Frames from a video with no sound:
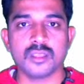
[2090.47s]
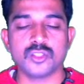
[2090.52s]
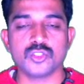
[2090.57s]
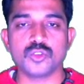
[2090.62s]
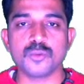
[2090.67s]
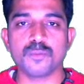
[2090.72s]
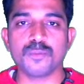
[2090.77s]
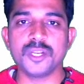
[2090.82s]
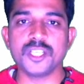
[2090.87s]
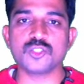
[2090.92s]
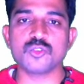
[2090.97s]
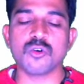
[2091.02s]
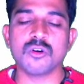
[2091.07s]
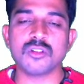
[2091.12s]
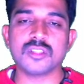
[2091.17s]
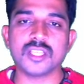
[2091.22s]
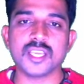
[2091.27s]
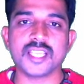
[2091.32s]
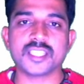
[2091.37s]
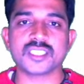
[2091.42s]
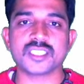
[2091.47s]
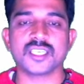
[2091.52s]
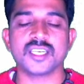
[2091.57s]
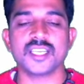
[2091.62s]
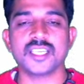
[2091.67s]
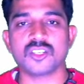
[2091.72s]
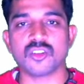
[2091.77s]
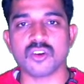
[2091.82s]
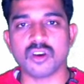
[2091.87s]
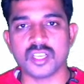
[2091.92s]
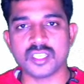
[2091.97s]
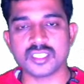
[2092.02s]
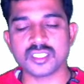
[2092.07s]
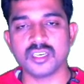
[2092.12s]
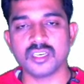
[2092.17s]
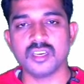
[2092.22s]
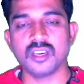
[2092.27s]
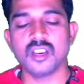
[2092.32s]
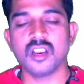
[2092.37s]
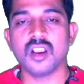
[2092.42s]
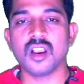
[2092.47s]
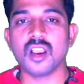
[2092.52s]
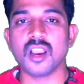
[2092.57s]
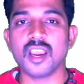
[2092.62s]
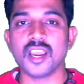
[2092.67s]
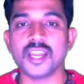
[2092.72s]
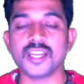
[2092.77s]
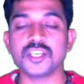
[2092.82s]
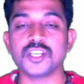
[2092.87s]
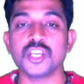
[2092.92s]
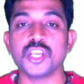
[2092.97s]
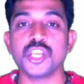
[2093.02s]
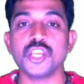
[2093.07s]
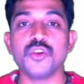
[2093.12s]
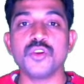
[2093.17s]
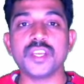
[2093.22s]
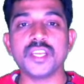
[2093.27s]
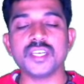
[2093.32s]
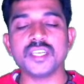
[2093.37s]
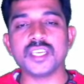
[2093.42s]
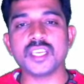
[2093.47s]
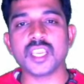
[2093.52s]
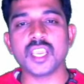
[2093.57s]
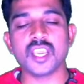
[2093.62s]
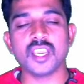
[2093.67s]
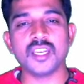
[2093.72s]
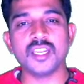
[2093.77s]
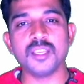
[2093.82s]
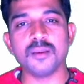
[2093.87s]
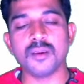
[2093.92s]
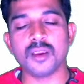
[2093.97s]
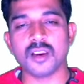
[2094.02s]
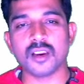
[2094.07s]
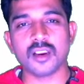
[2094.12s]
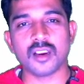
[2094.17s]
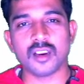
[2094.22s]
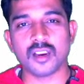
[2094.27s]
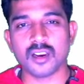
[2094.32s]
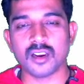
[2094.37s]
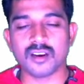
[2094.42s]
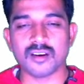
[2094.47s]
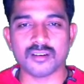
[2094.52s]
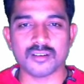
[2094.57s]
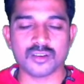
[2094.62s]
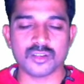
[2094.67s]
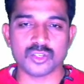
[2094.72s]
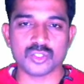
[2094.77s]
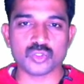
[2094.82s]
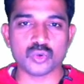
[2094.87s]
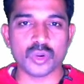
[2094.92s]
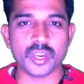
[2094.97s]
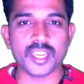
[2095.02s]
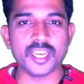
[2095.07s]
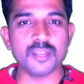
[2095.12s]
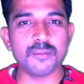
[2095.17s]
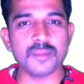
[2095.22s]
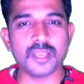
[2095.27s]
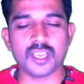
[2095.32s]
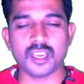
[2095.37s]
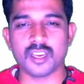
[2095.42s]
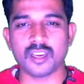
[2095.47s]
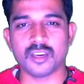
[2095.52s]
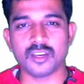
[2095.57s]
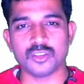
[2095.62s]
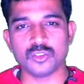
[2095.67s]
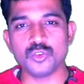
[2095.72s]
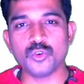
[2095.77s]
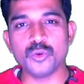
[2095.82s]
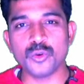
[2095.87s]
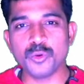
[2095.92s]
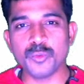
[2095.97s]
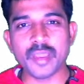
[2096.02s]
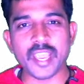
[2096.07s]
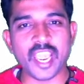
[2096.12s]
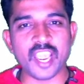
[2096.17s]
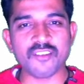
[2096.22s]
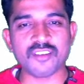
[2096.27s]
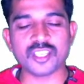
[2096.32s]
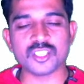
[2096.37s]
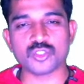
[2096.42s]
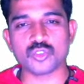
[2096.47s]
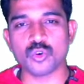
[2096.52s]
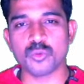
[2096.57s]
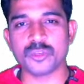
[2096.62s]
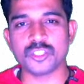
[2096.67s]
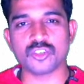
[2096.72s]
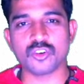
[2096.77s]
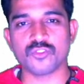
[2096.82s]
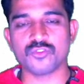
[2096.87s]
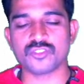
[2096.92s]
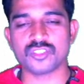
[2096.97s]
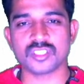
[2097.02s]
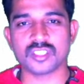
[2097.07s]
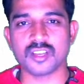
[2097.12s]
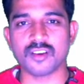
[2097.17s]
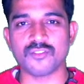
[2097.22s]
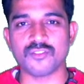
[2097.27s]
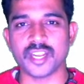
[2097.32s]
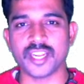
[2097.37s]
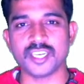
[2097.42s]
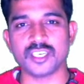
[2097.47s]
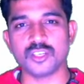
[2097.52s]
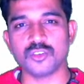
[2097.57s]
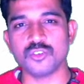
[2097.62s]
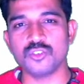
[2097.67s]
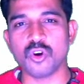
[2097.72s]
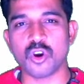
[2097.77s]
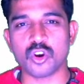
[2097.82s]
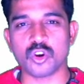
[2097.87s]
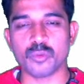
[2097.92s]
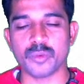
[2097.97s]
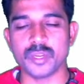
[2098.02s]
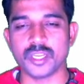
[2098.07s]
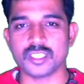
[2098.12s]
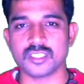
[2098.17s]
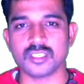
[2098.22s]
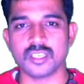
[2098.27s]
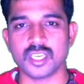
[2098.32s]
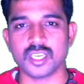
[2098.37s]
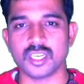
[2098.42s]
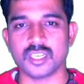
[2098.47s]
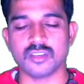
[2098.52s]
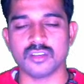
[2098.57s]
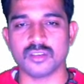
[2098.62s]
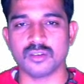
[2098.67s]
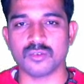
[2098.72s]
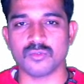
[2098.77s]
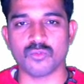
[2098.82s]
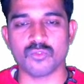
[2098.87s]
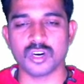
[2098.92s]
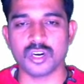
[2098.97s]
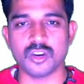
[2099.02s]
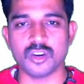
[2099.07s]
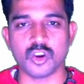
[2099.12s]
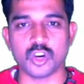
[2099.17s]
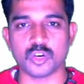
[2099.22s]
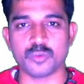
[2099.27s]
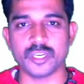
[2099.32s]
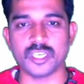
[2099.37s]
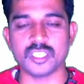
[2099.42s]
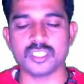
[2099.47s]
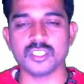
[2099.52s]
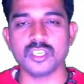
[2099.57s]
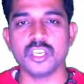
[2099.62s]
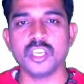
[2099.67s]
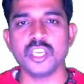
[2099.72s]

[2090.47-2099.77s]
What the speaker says: So please solve the yesterday task, and you can take any you may have so much of stuff, right, in documents or Word documents.